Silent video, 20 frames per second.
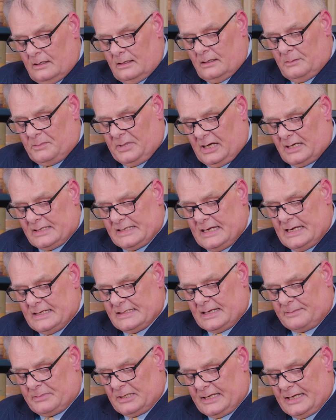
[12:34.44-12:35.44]
The Part 8
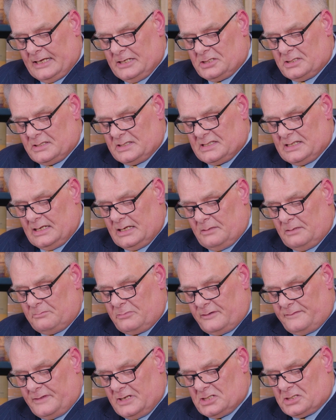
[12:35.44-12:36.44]
application seeking
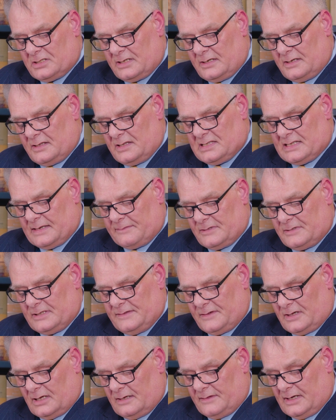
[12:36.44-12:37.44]
provision under the
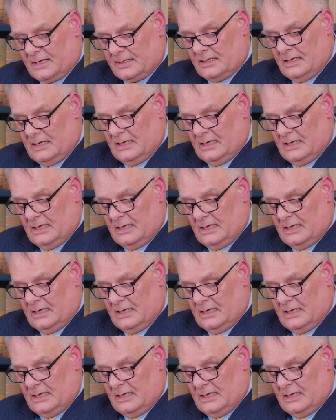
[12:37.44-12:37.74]
75 Act